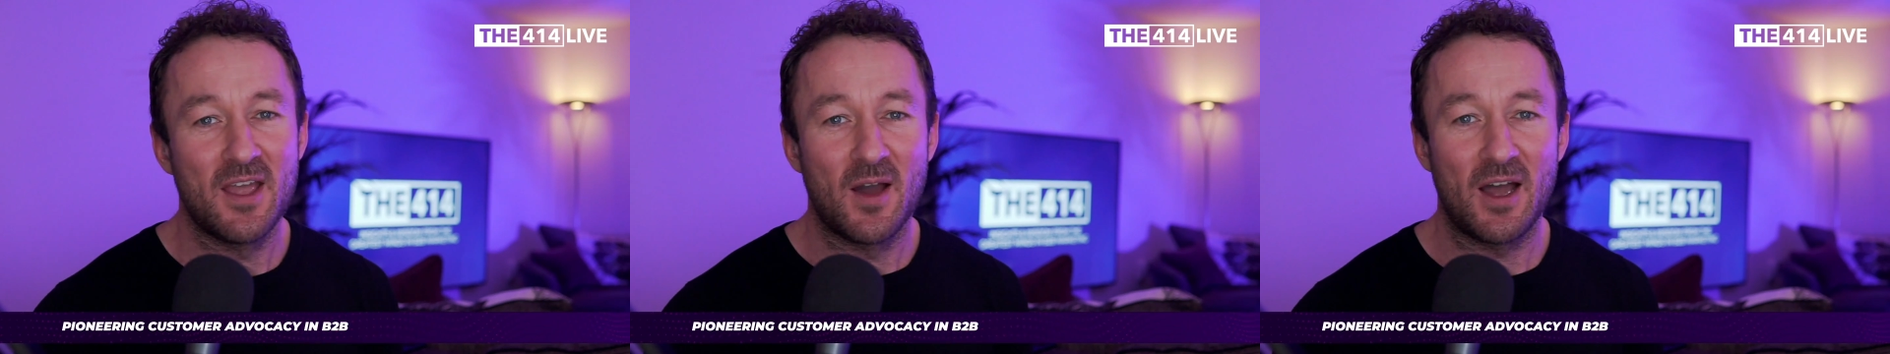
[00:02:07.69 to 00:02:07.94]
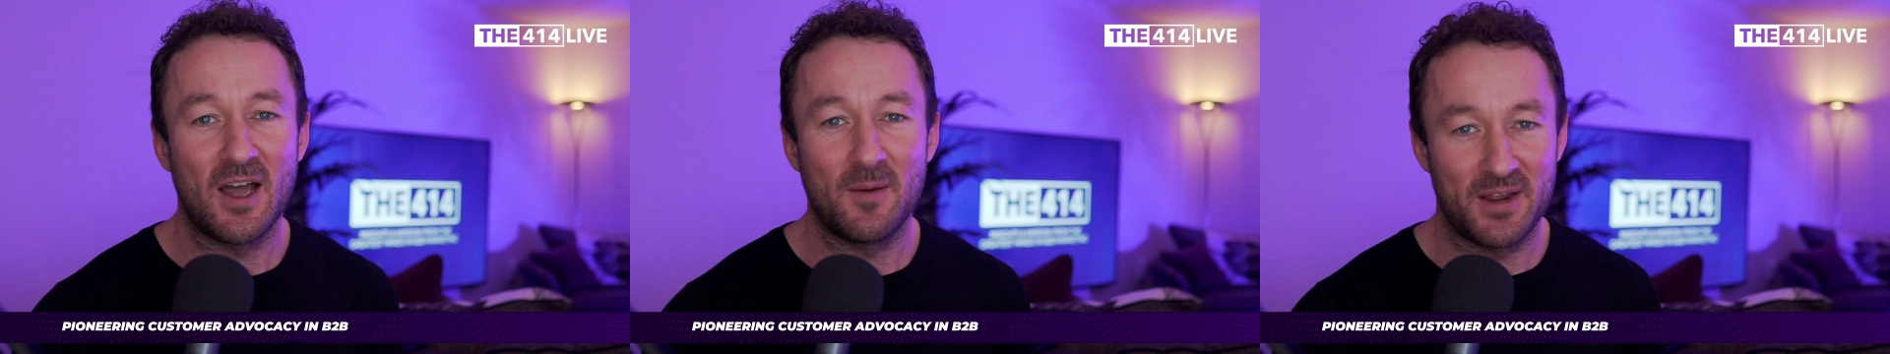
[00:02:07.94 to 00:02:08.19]

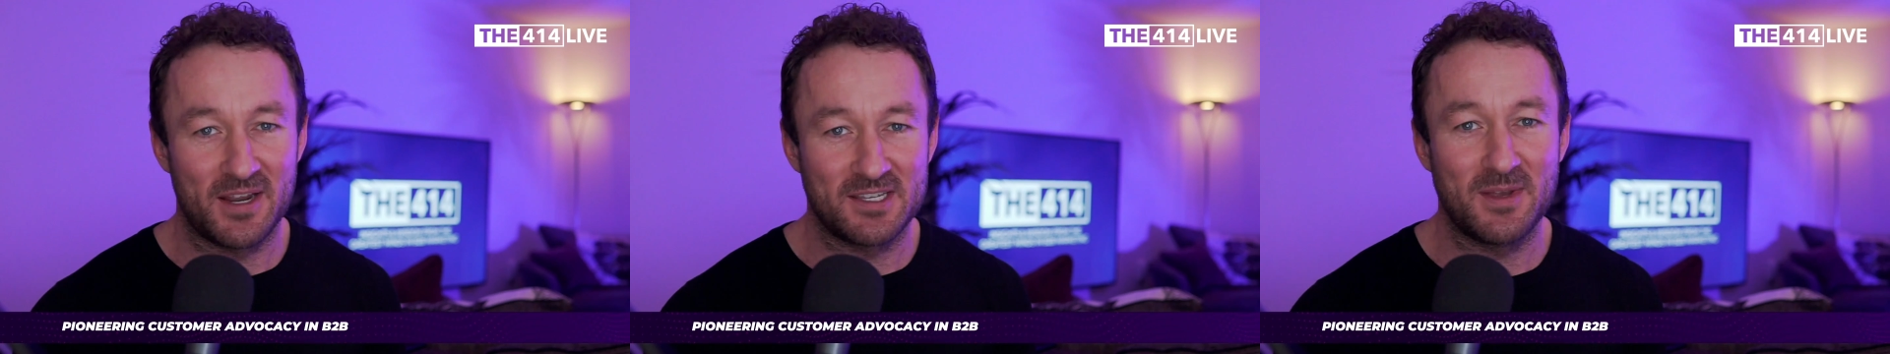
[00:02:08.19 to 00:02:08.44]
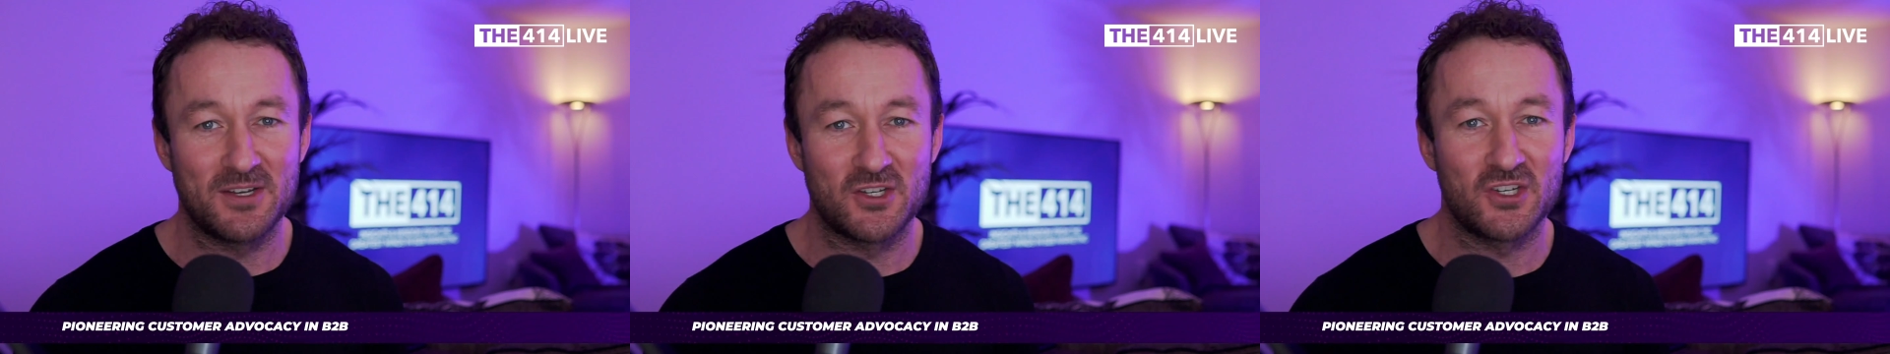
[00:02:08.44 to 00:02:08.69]
But as I
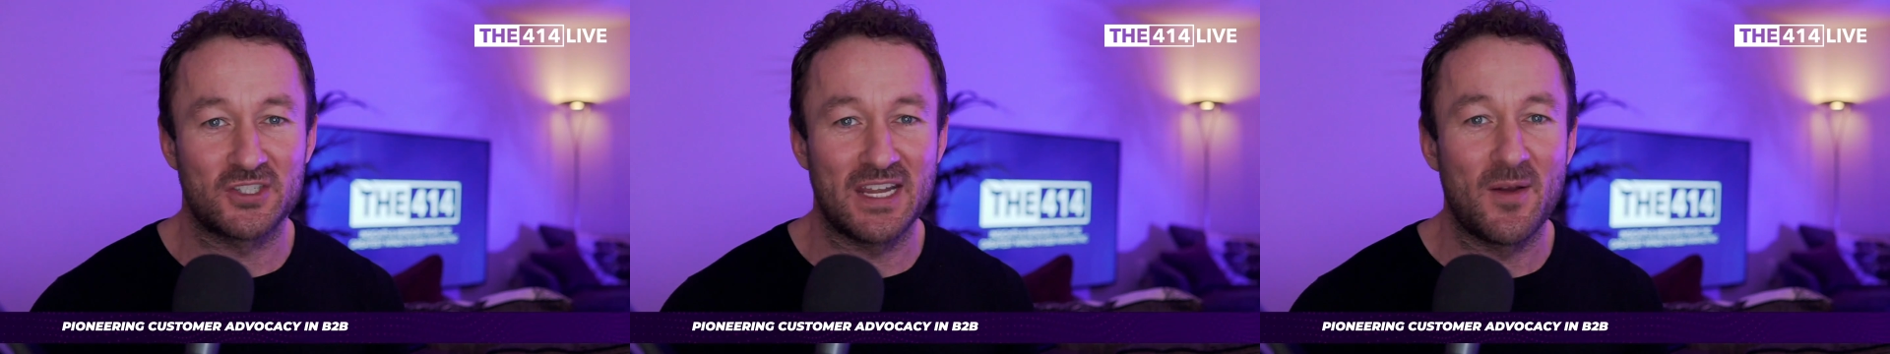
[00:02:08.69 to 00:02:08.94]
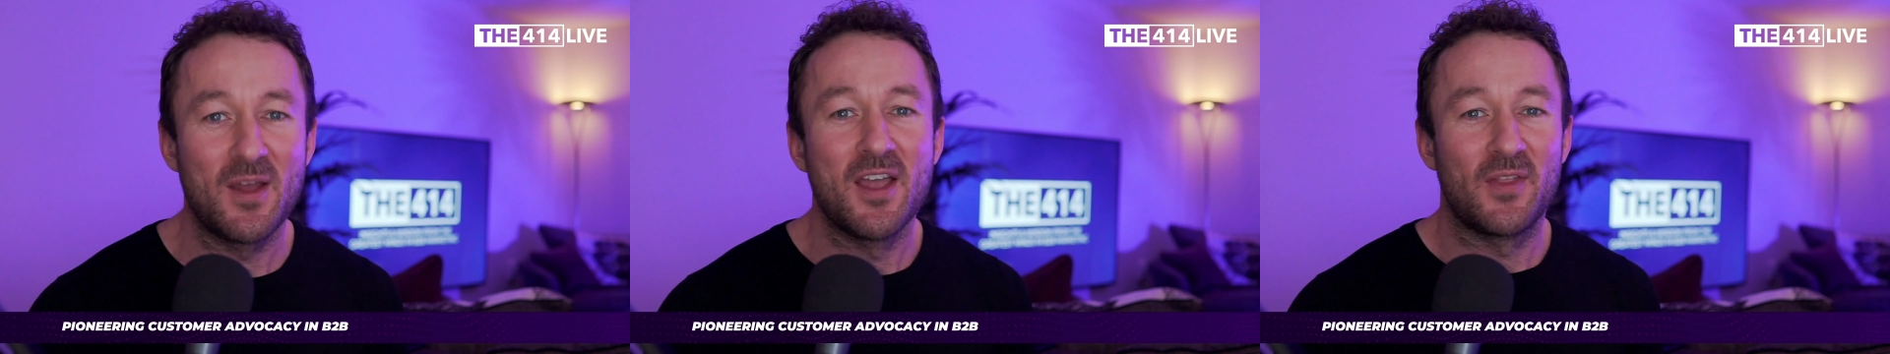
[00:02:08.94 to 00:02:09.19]
mentioned just
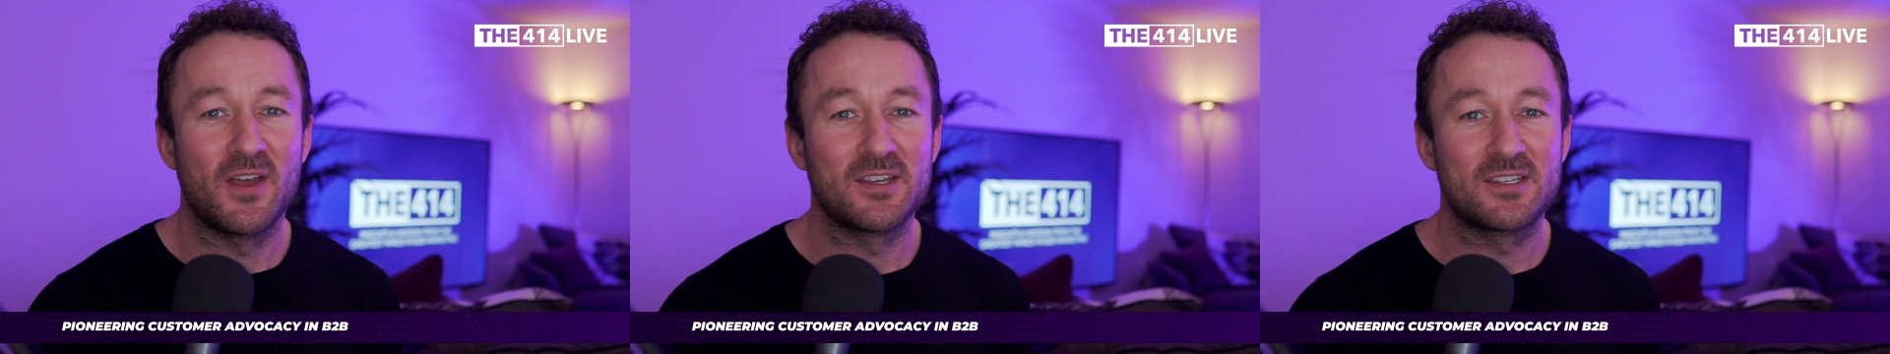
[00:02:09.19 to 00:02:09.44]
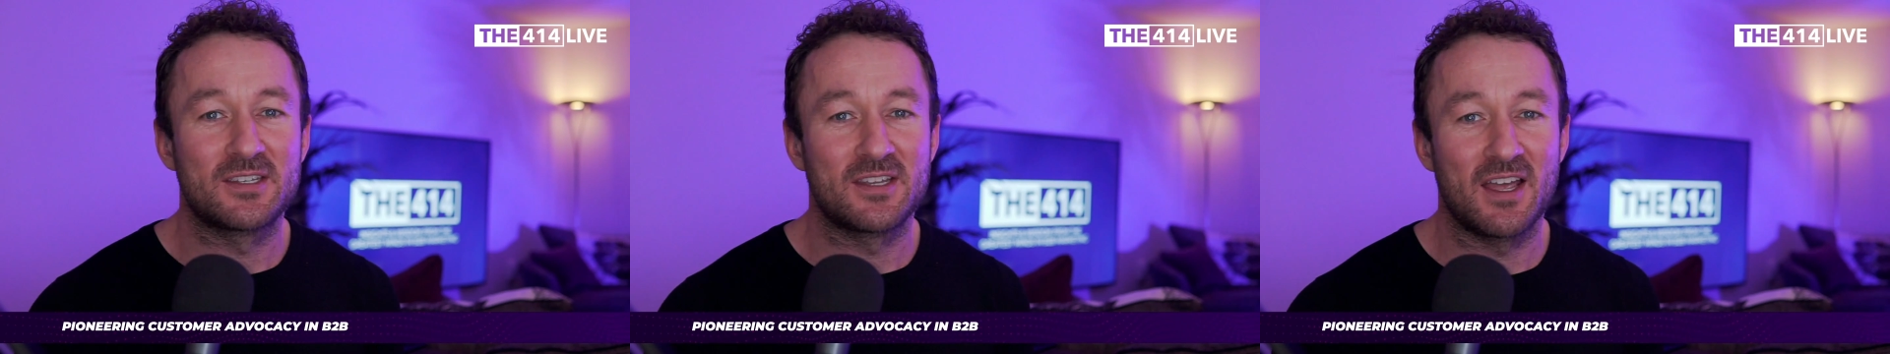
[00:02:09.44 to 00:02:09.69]
now,
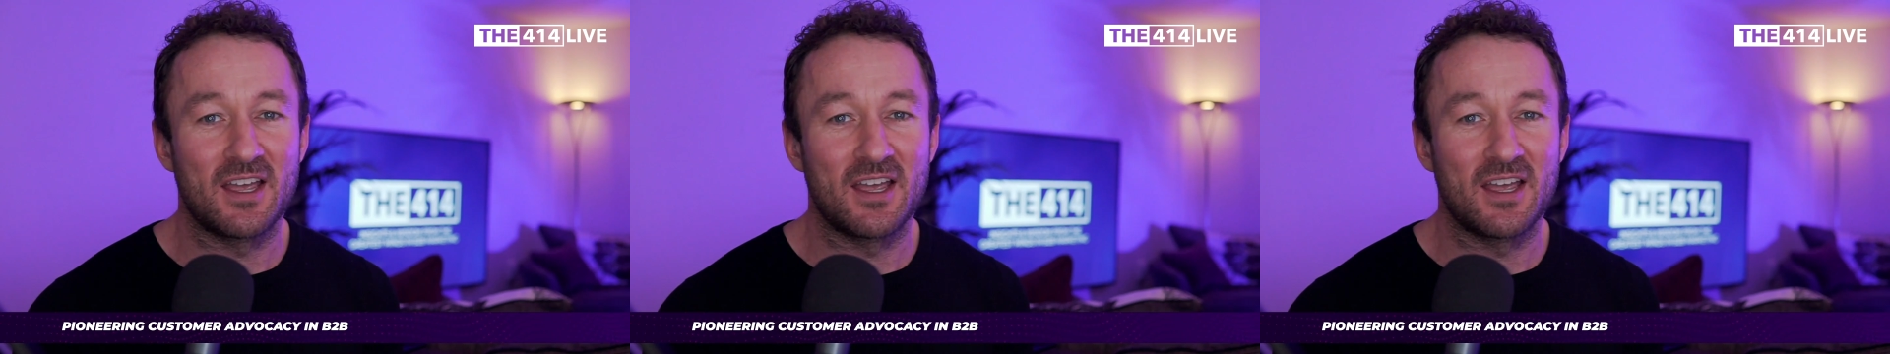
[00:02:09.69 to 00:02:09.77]
there's